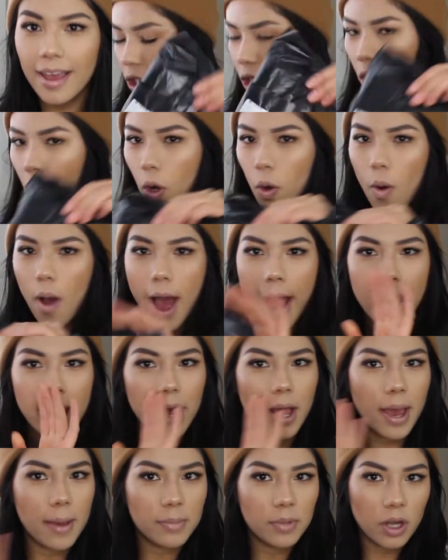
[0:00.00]
So I
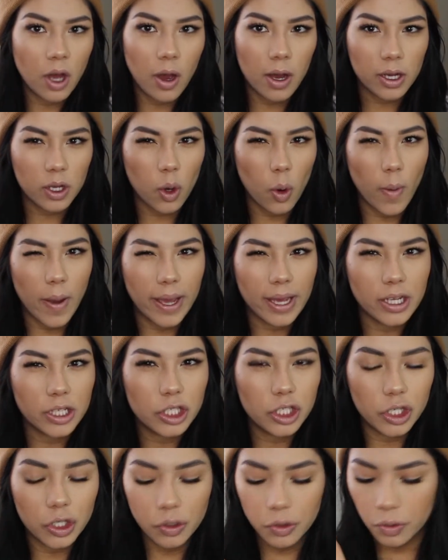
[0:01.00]
am not going
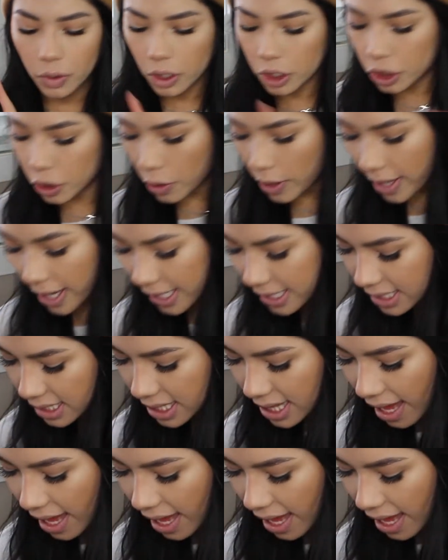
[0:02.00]
to show you guys